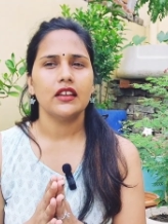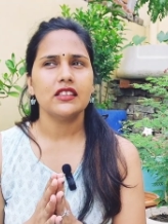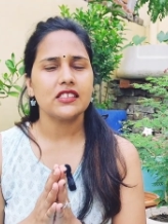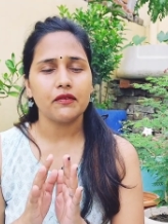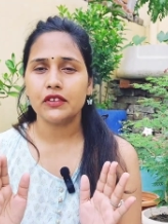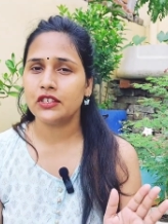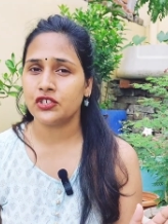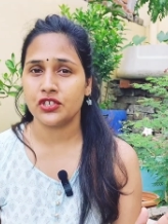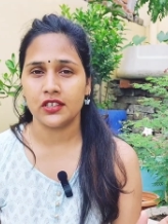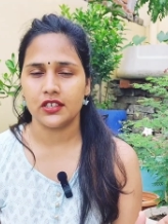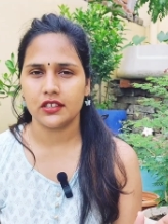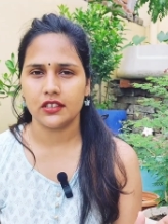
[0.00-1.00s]
is
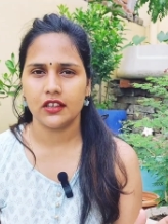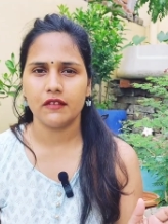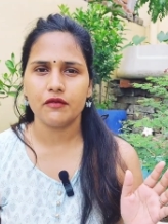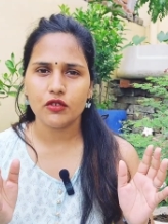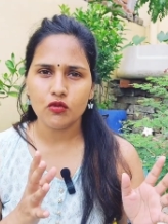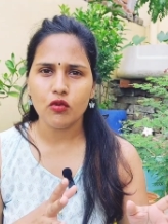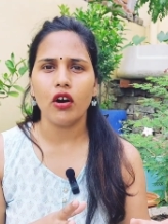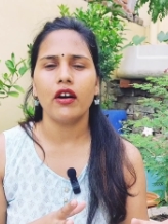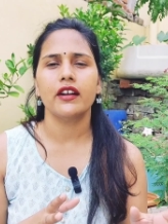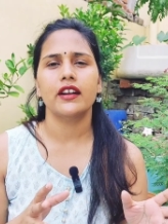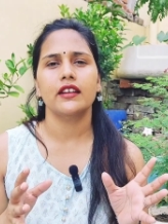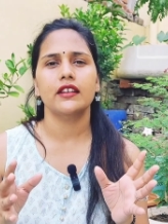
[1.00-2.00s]
sufficient. If you
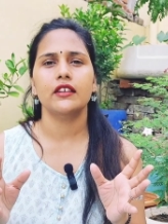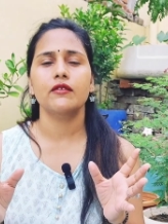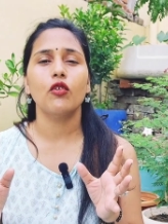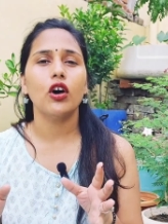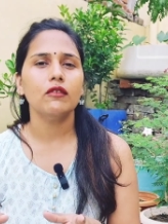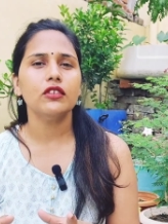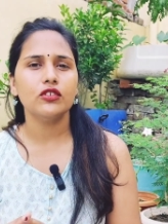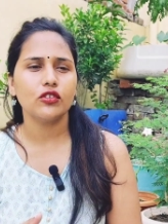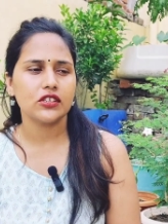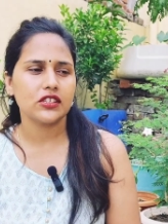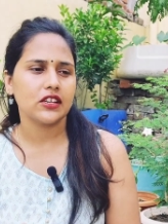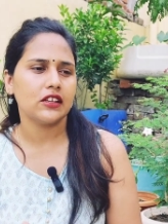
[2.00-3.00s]
are involving
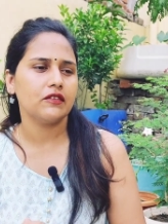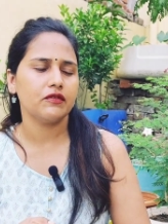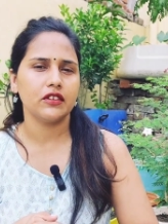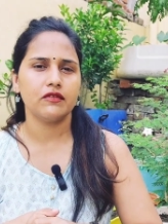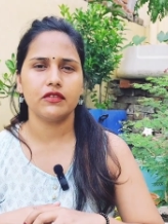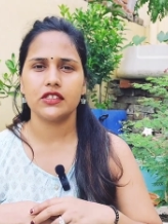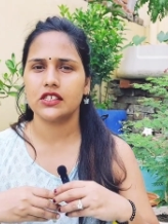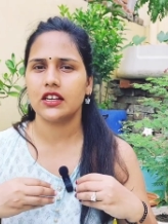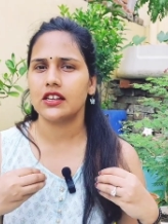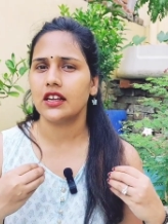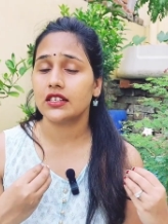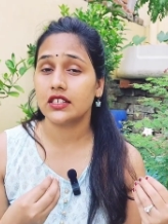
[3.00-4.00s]
yourself in
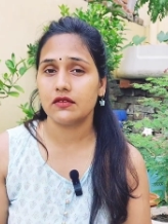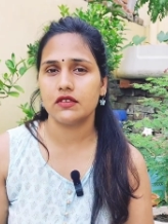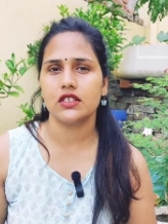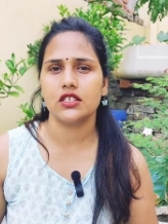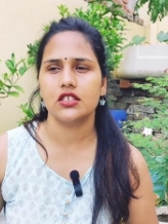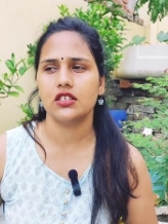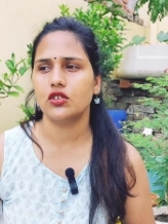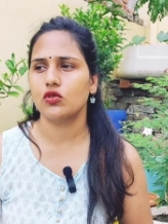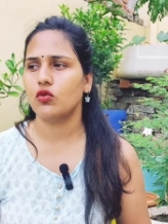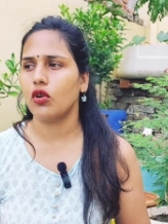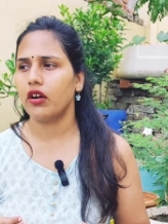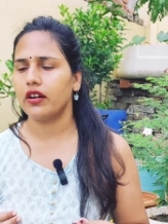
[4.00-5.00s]
physical activity,
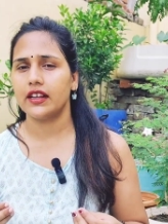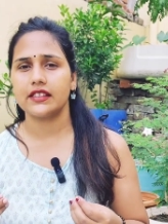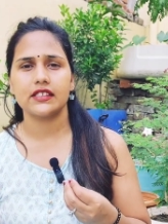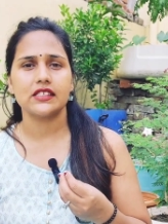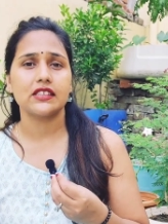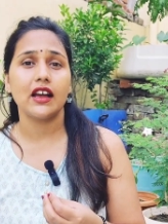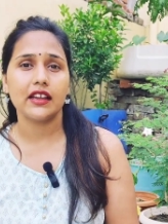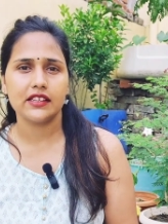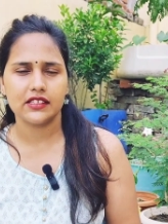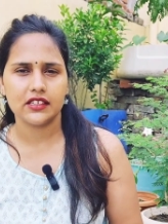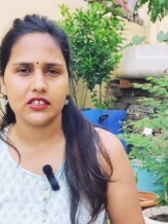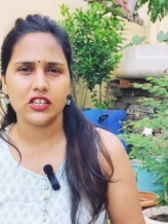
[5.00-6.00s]
you are
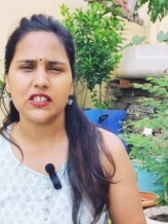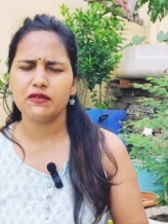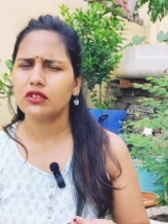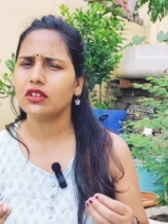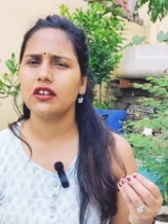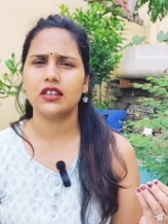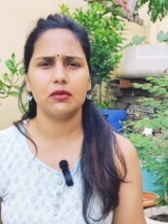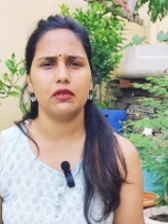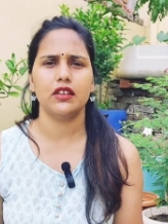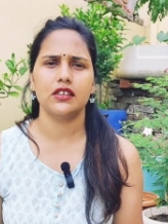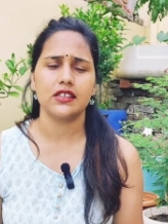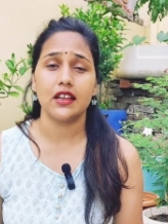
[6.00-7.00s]
exercising just for thirty
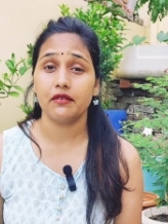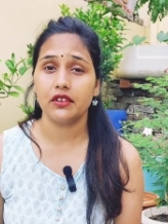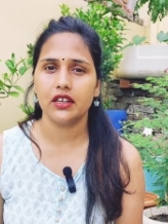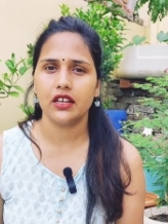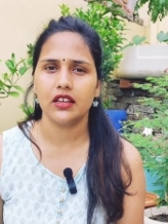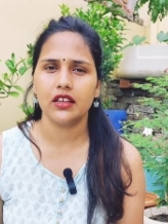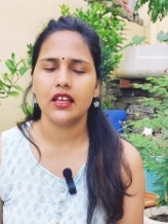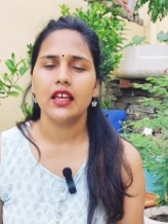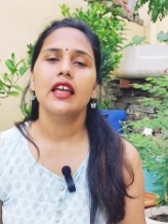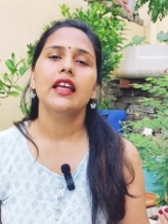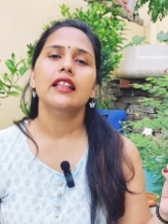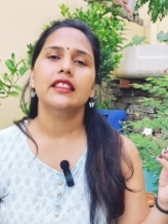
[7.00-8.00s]
minutes every day,
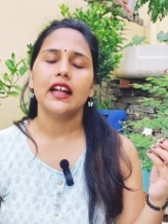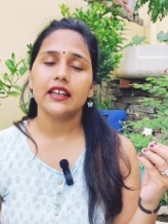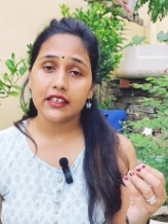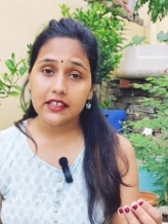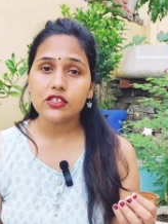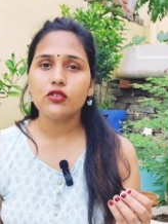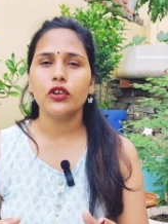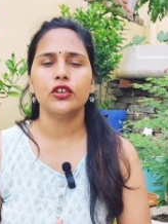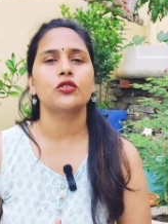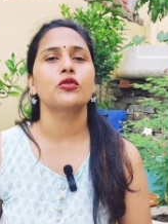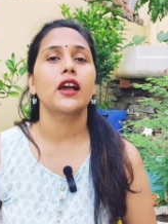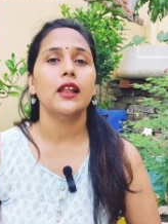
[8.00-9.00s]
that is
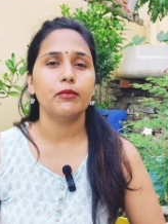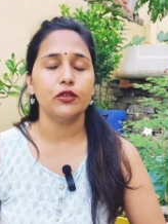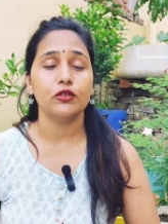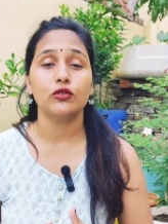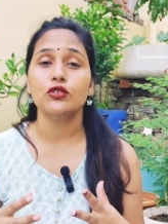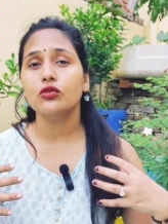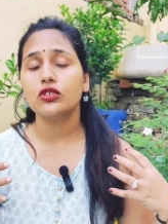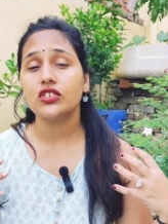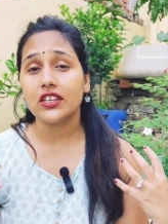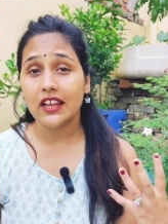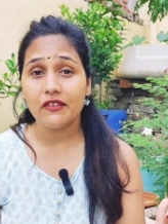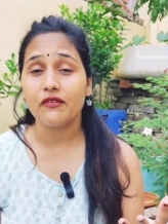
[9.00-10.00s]
going to help you to
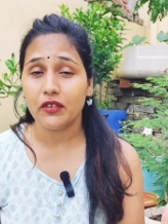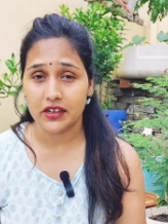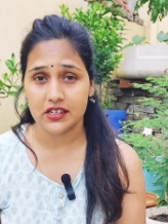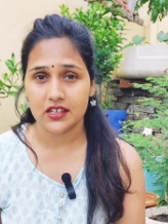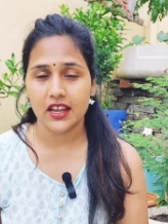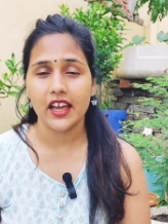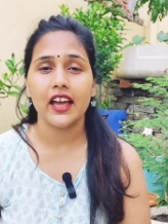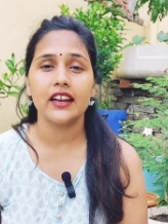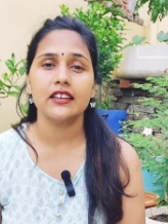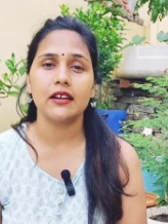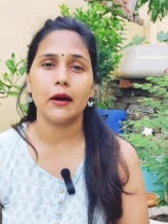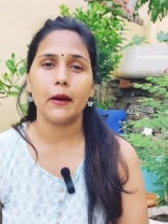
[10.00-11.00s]
stay fit
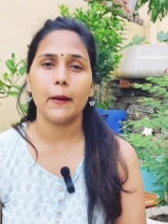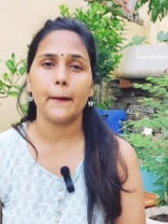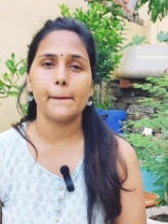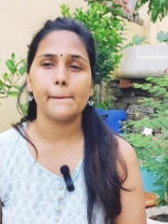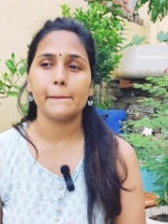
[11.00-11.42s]
and uh,